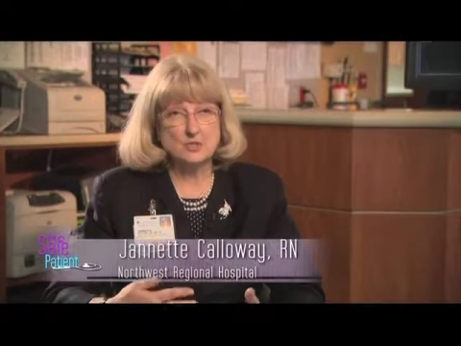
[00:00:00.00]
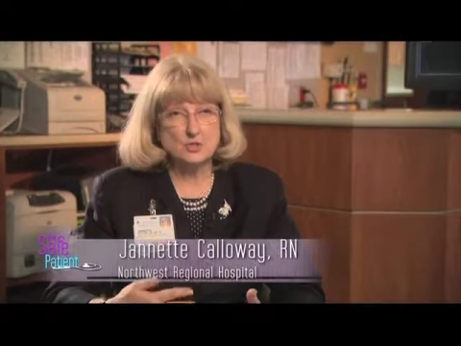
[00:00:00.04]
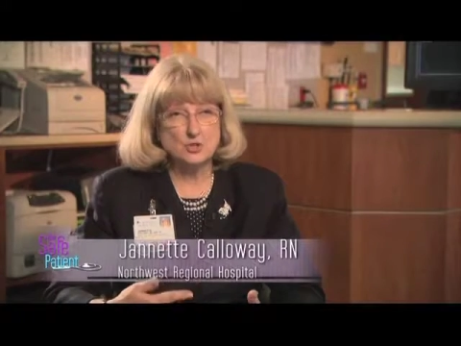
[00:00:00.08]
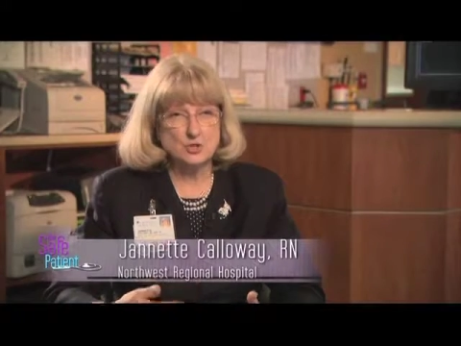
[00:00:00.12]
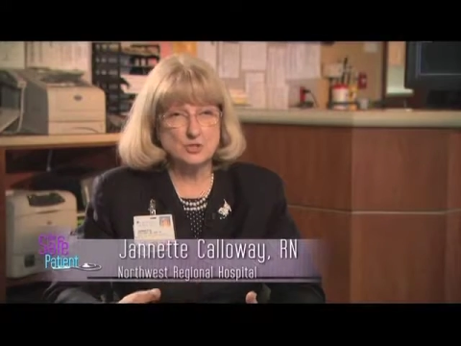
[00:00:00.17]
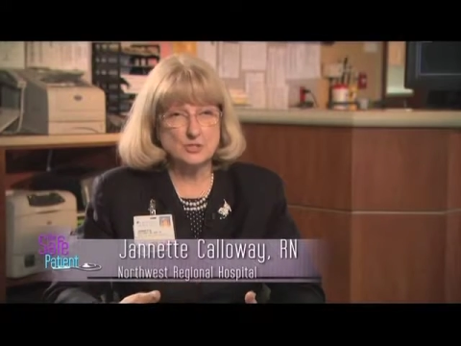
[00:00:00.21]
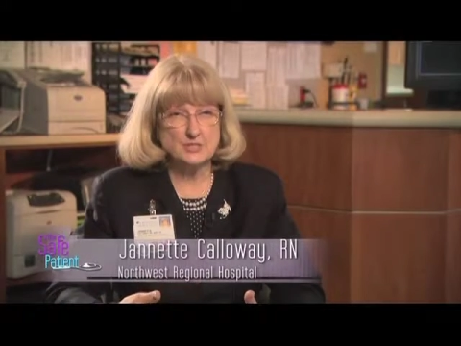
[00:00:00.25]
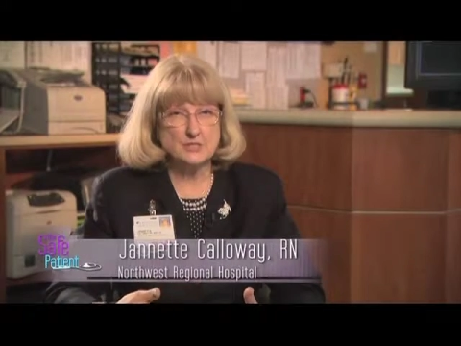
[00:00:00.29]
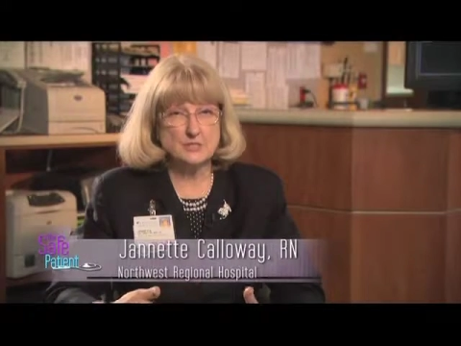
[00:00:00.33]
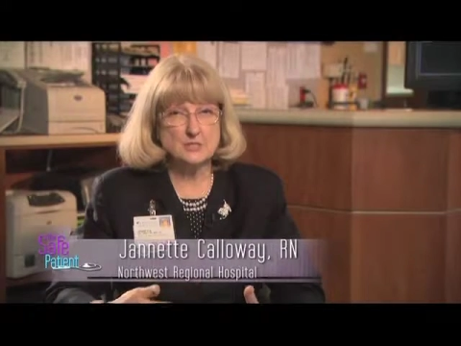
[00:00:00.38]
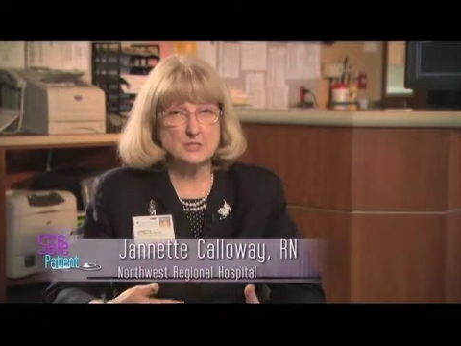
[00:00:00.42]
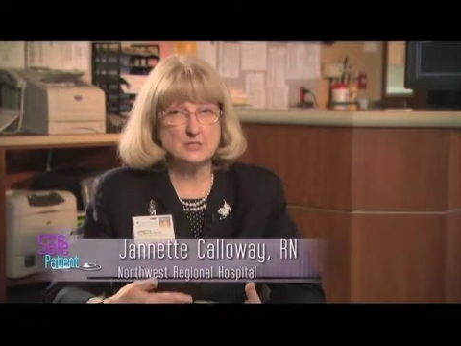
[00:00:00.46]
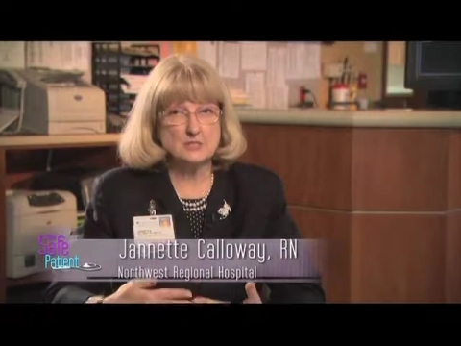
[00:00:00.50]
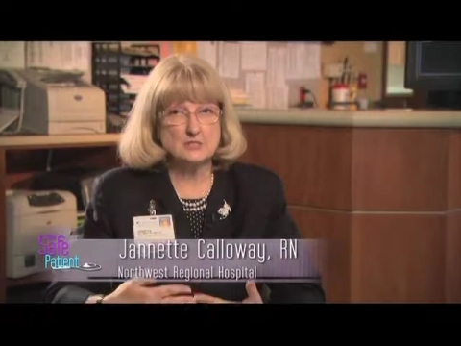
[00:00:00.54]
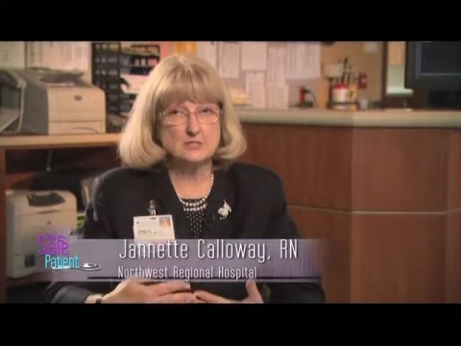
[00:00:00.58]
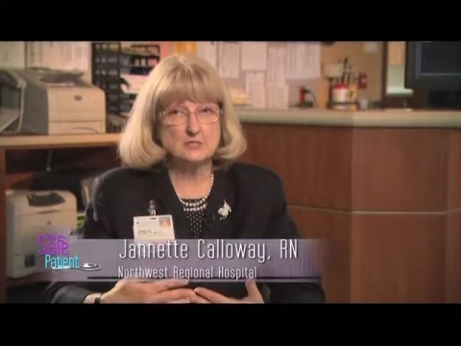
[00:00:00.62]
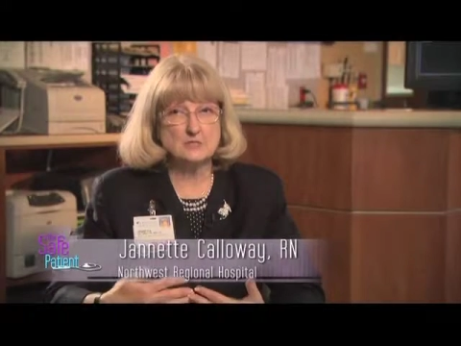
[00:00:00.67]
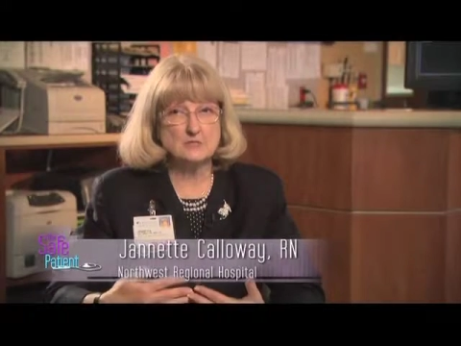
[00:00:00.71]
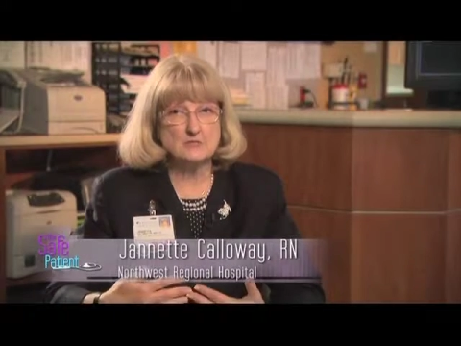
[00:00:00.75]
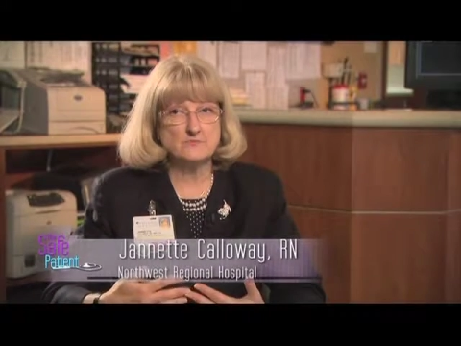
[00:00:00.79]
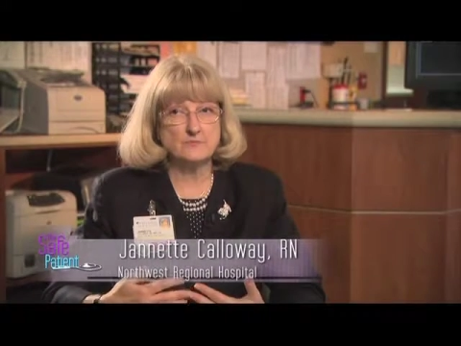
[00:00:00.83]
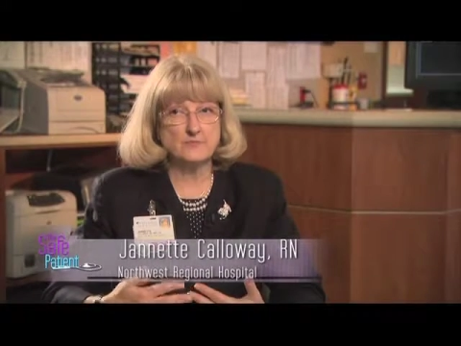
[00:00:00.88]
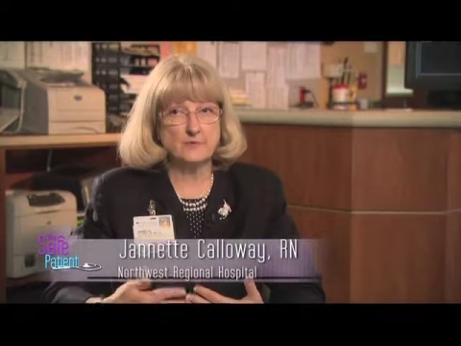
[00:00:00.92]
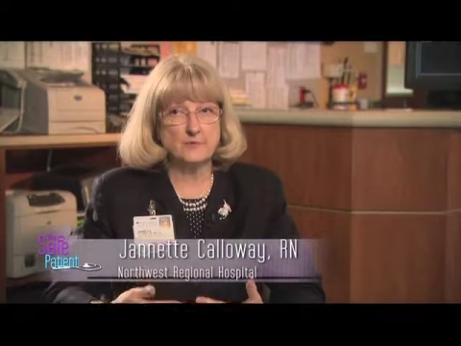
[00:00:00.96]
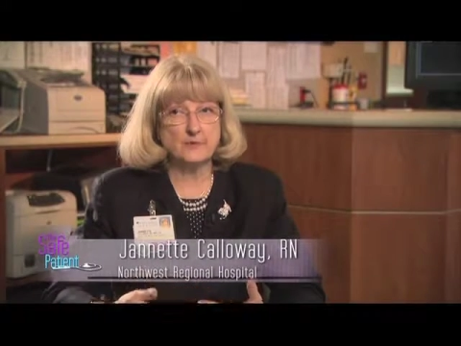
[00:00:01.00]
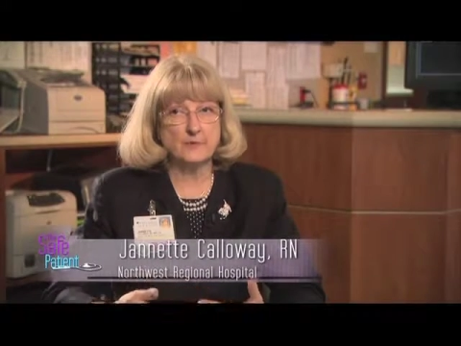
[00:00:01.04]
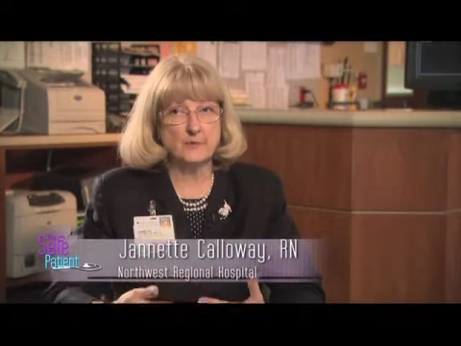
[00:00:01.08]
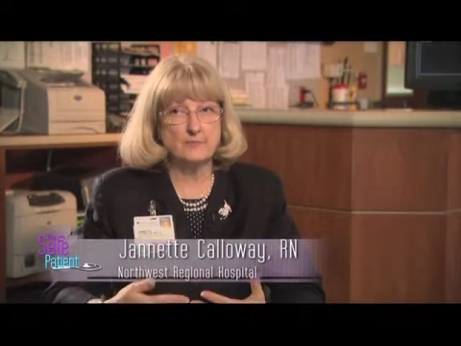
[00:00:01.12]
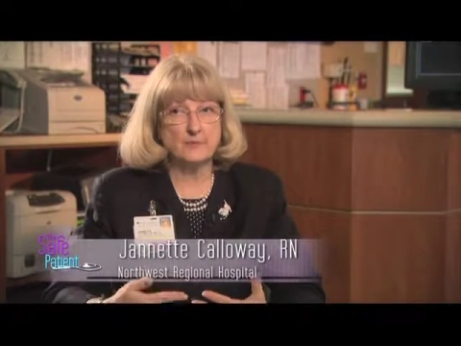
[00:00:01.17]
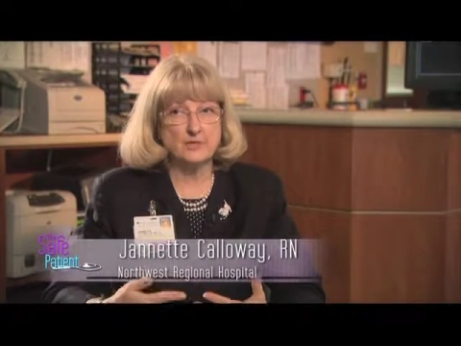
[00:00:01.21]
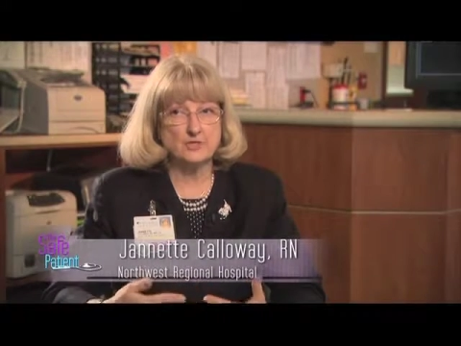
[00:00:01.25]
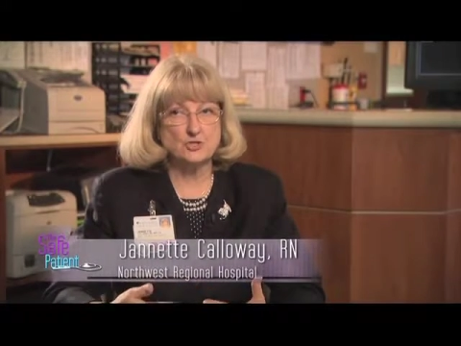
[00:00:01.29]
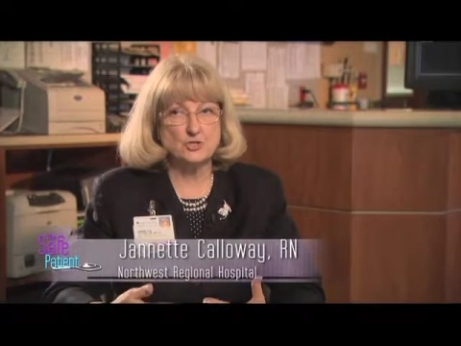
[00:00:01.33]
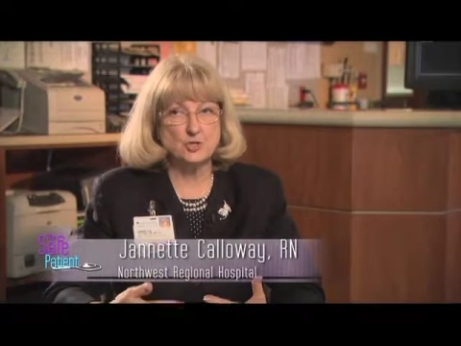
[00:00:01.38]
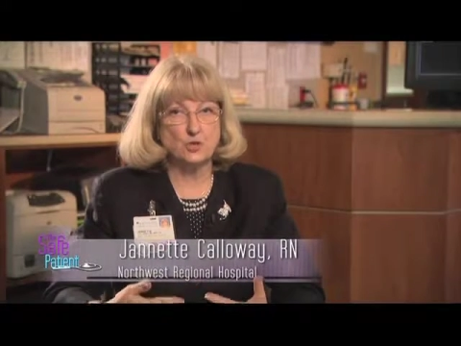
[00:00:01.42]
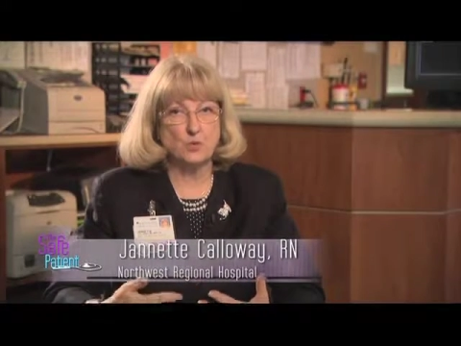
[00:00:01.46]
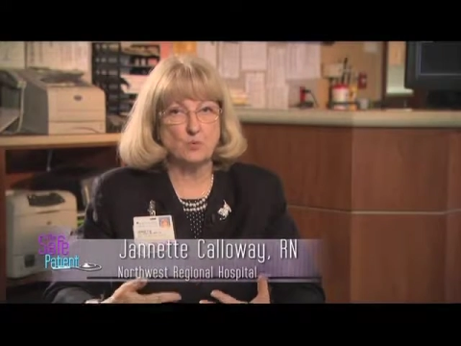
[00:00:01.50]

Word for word: nurse is very much